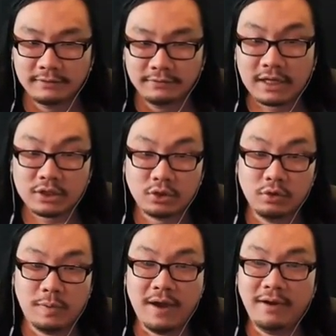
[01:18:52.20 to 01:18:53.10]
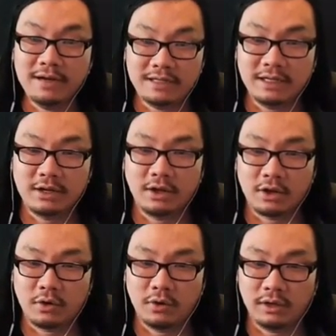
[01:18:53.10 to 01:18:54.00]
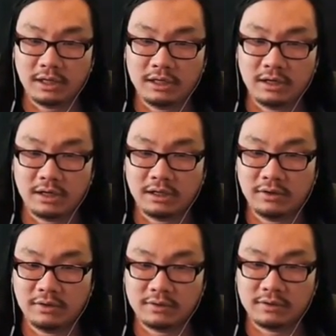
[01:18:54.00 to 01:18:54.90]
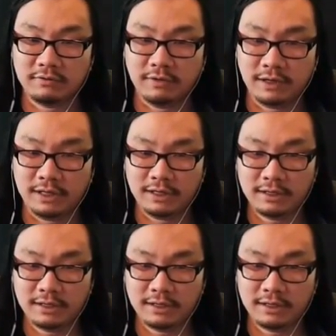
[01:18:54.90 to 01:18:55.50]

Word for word: That's true. Paimon did call Goro a lucky dog, and I thought that was so funny.